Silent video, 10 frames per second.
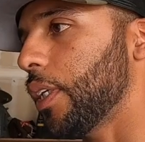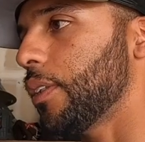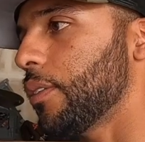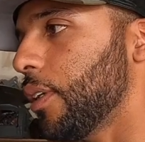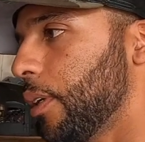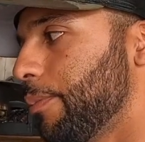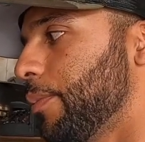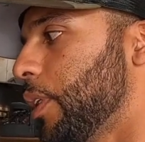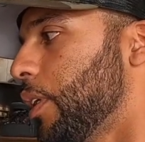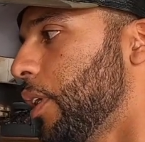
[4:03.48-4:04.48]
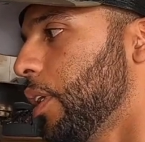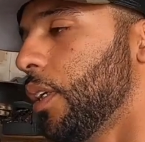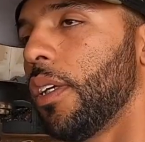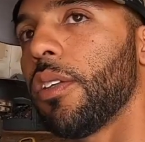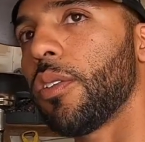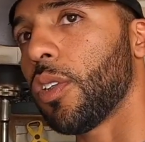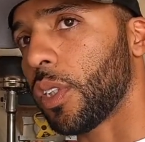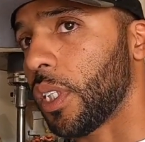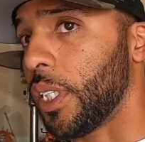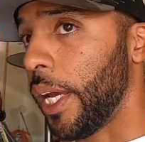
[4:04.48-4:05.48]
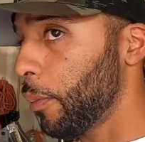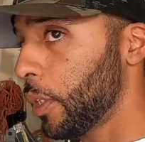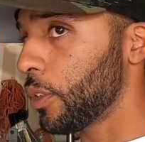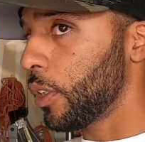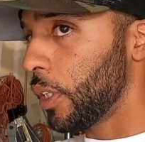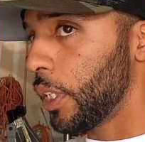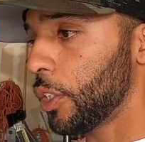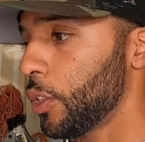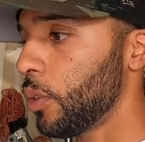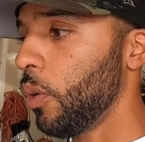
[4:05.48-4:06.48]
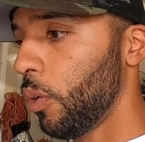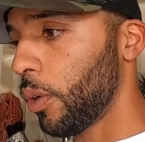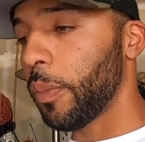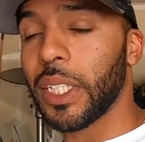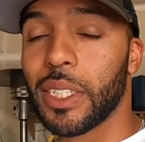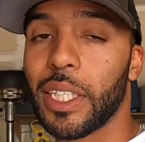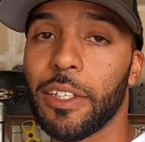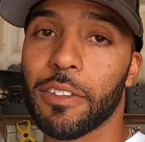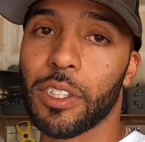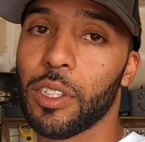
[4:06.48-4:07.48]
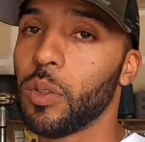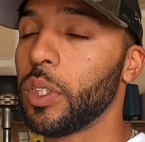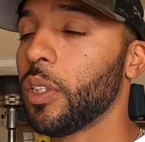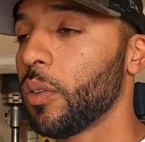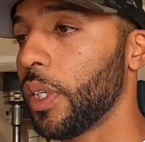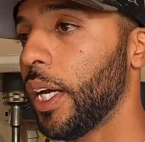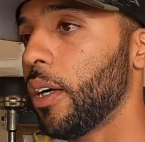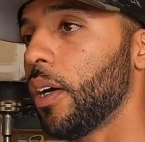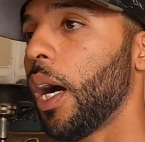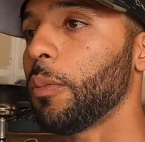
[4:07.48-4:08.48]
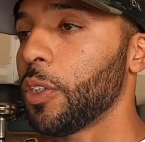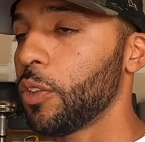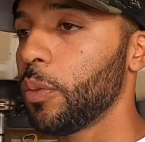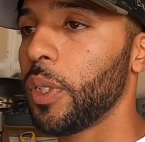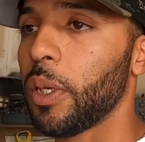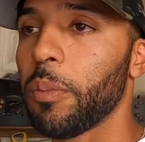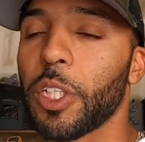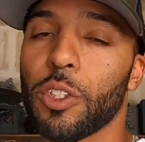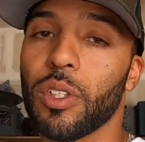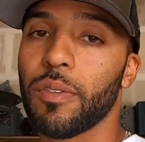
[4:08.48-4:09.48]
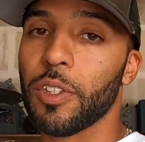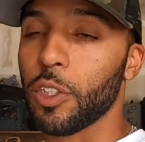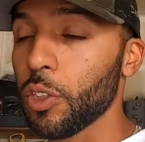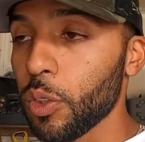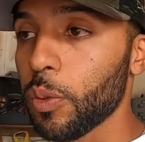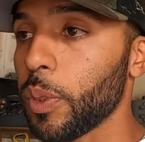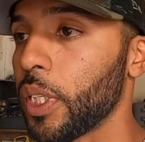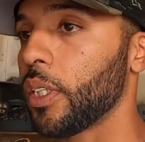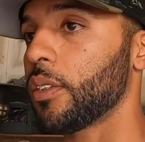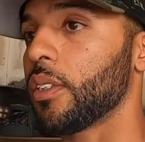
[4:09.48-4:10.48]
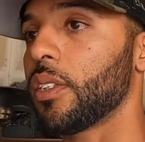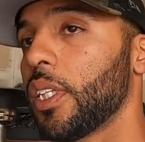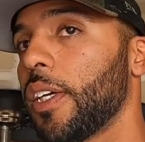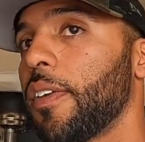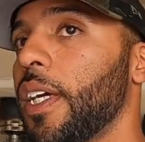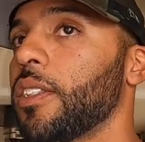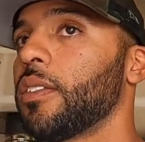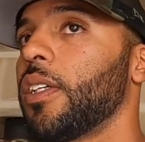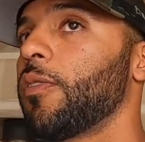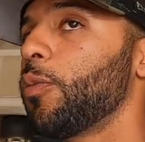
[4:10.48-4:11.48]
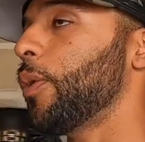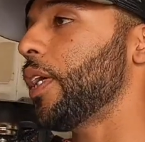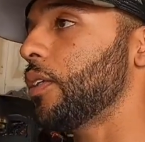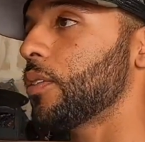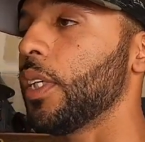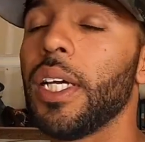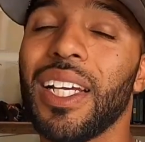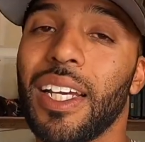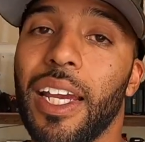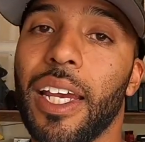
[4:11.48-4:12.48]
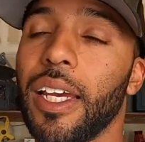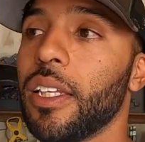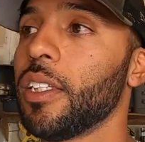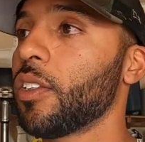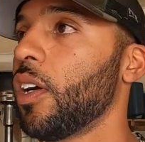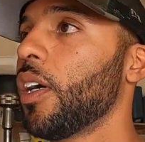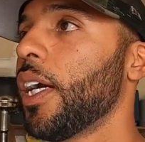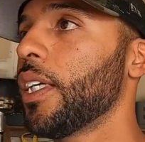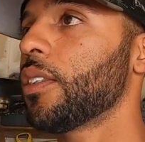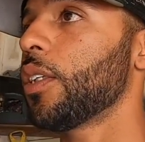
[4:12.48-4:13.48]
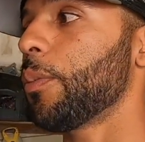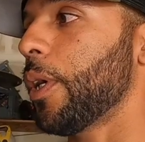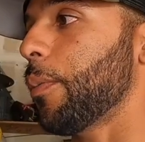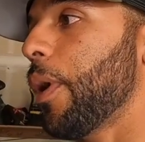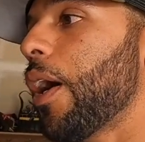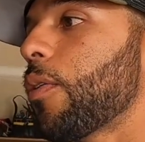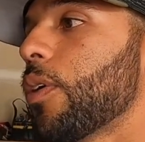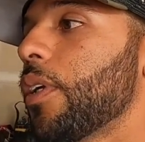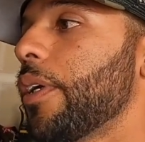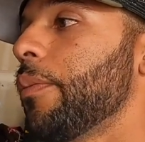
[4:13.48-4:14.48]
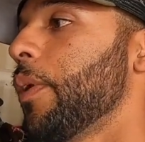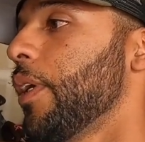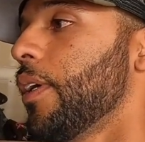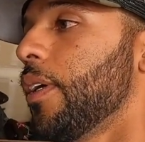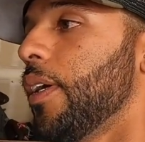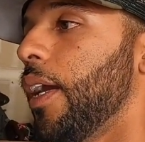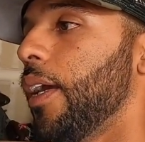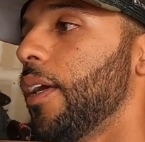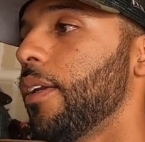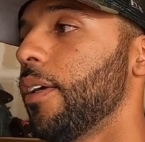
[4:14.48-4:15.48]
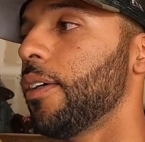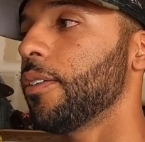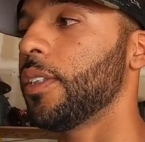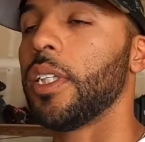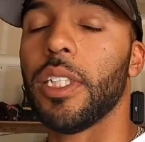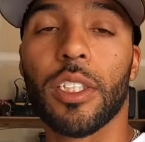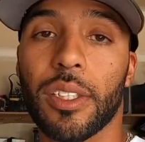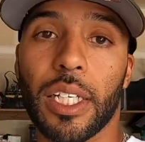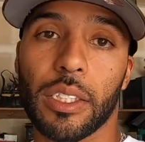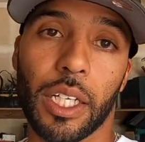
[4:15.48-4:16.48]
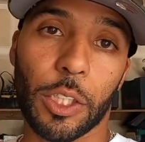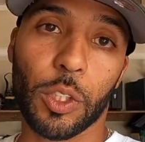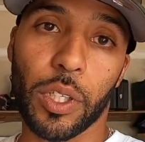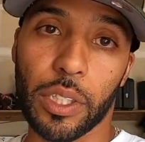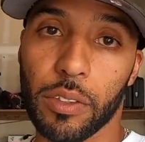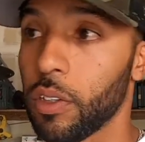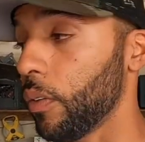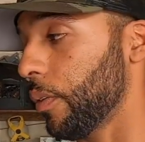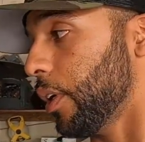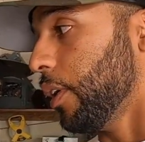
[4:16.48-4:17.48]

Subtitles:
is either those contaminants are an issue or my slave is slowly going out. I'm assuming a mixture of the two because the slave has several miles and this car has a good amount of power on it, and it just takes a lot of stress. So